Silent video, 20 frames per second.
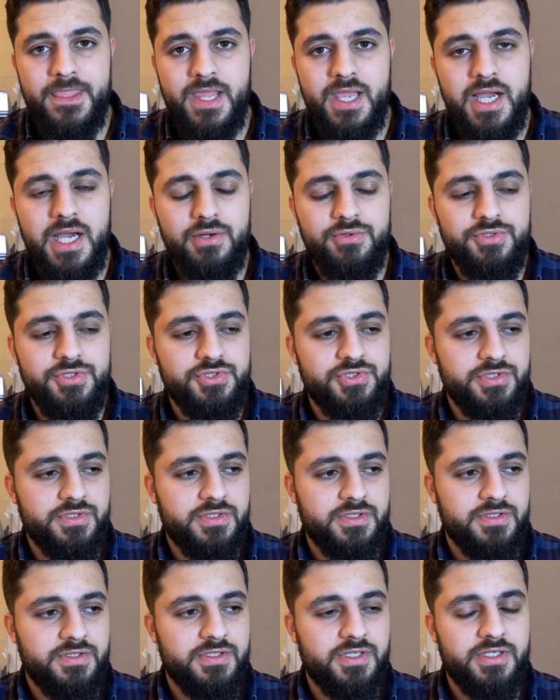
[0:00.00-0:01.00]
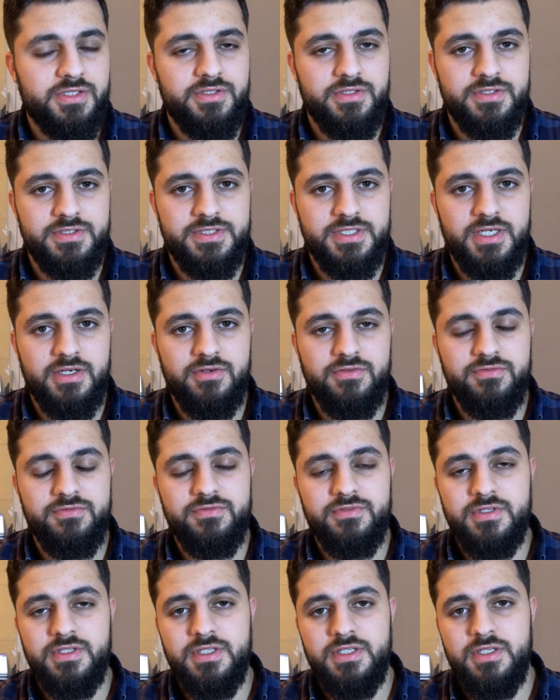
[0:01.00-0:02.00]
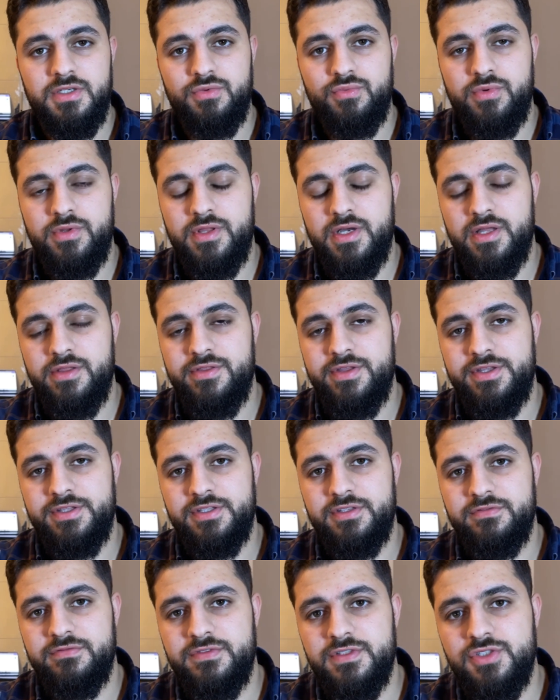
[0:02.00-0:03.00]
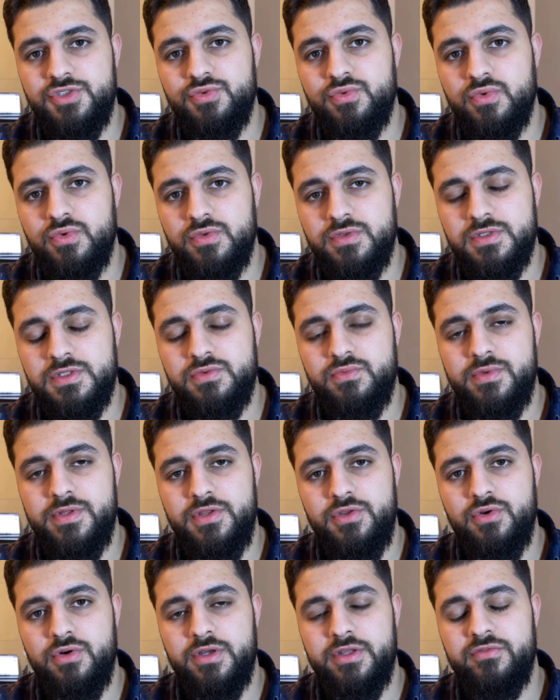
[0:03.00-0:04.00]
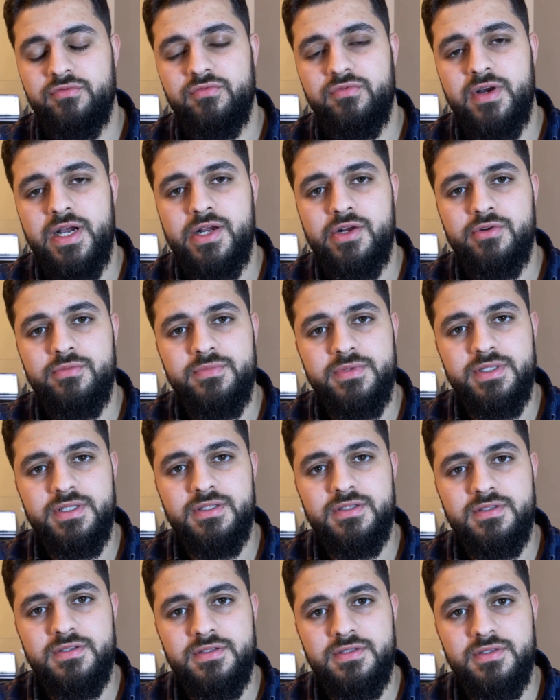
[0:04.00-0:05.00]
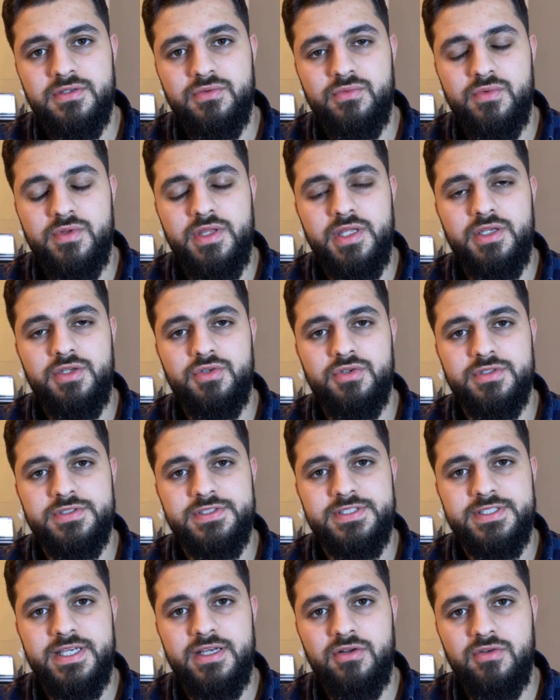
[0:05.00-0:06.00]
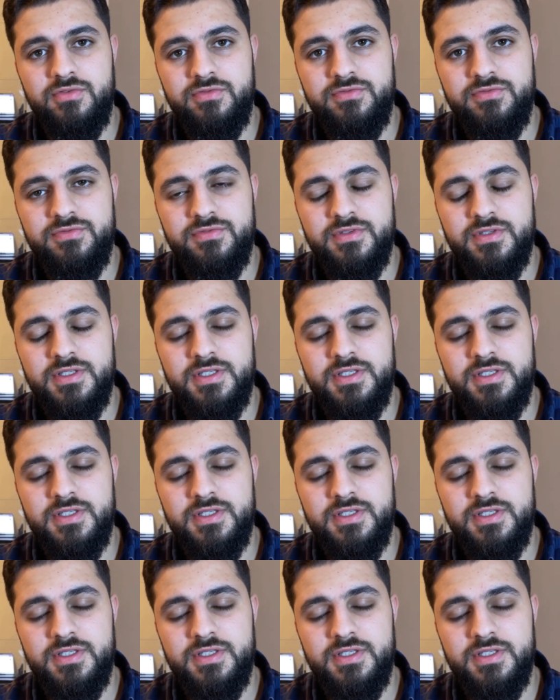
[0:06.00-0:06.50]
how you should conduct yourself with other individuals, with your environment, within yourself.